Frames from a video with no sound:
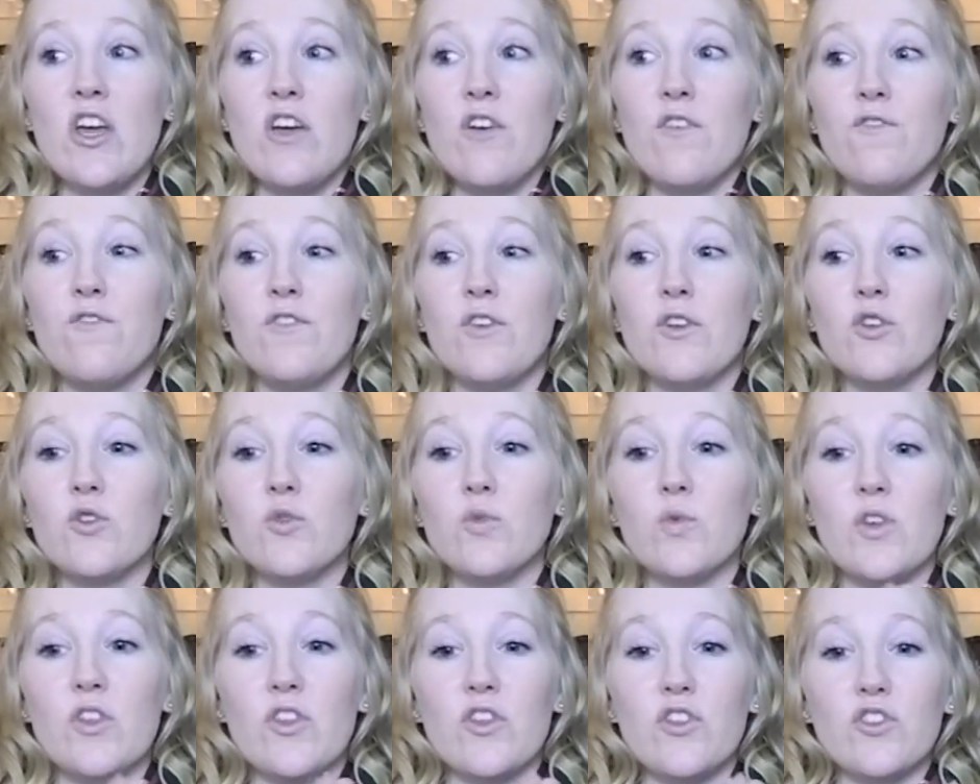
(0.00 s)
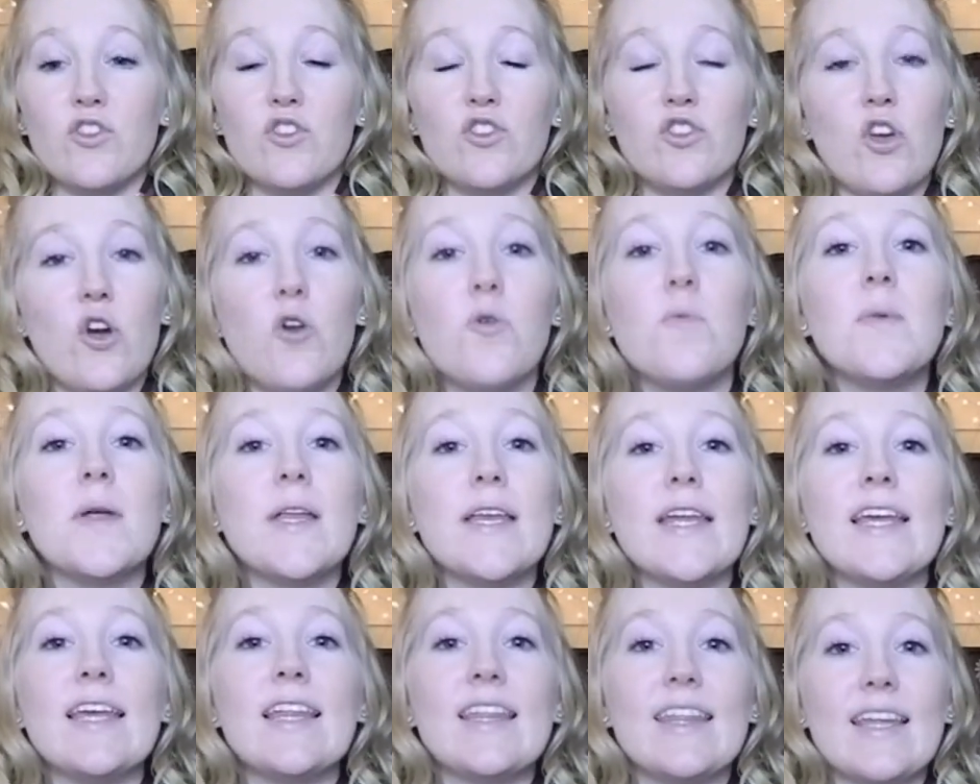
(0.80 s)
filled with so
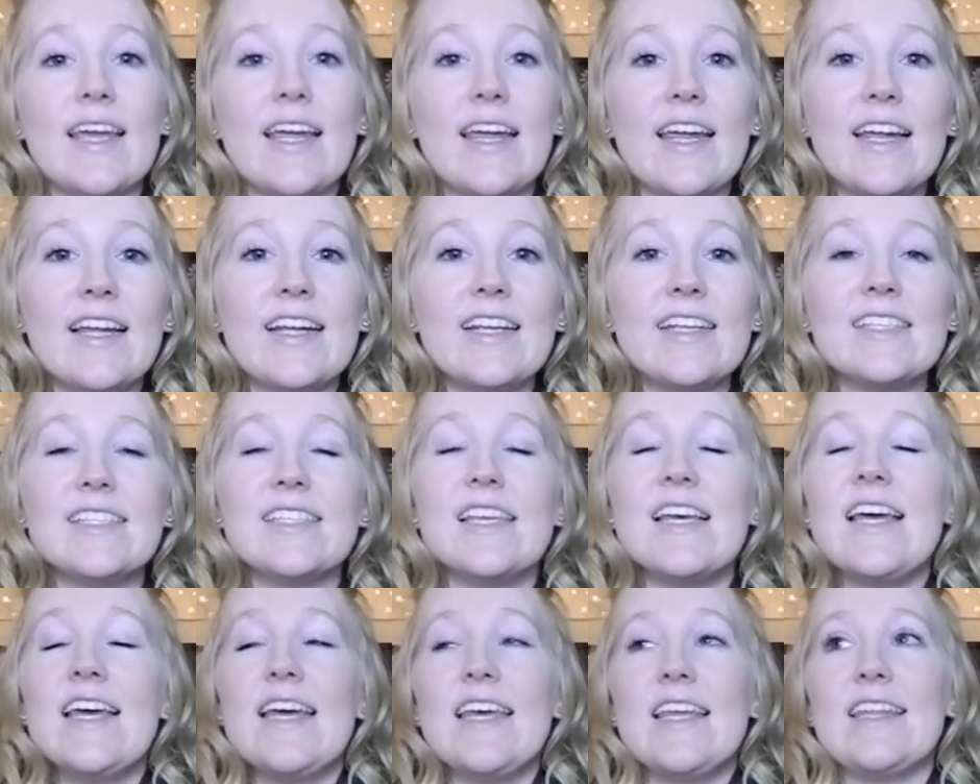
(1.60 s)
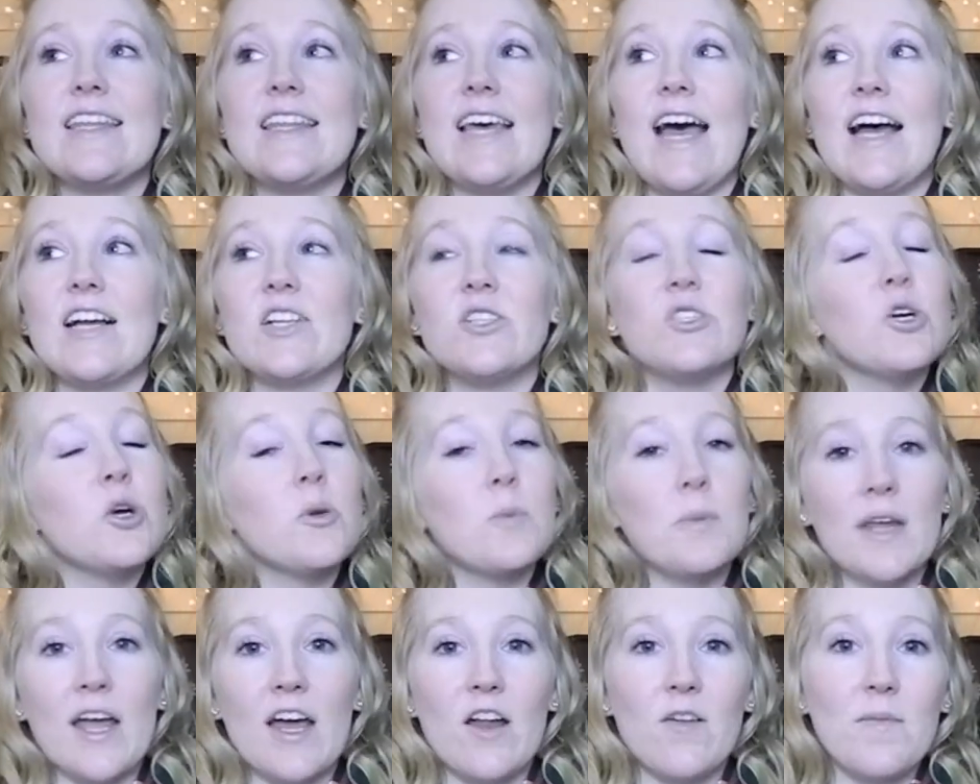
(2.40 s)
many things that took
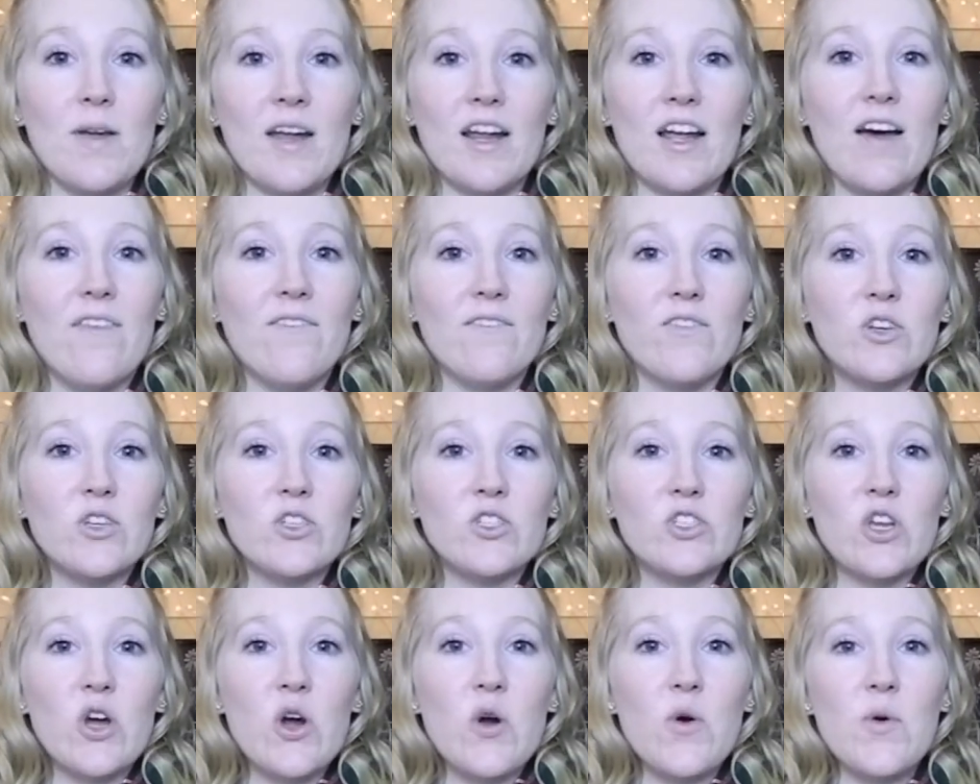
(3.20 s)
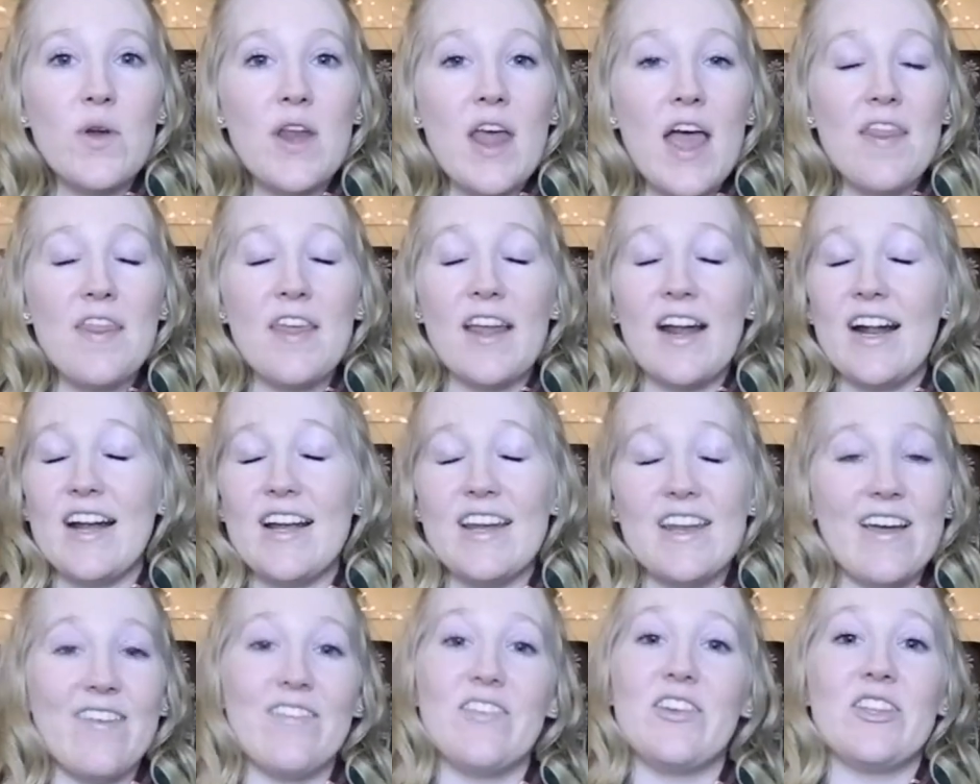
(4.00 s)
me out of my comfort zone that I
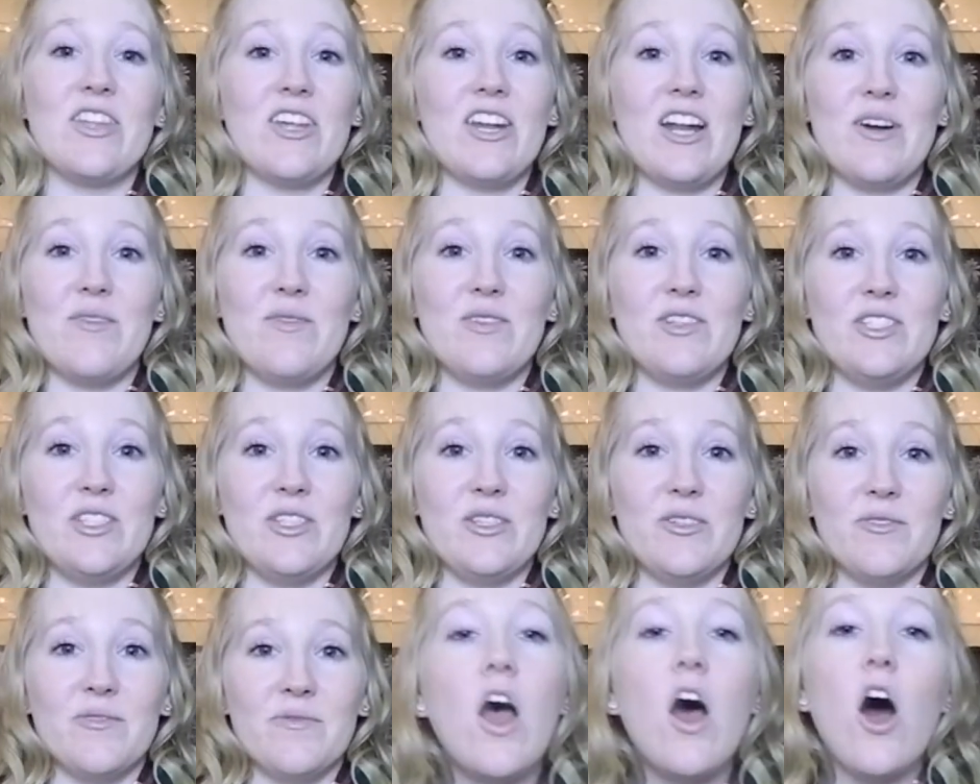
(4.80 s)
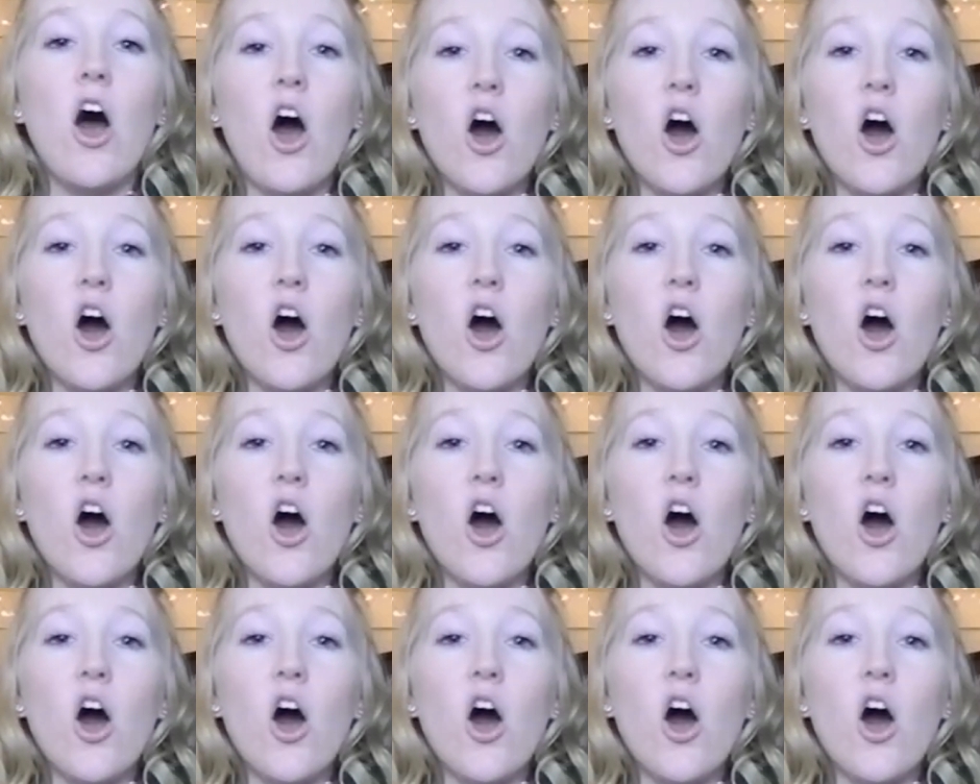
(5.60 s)
never thought I would do.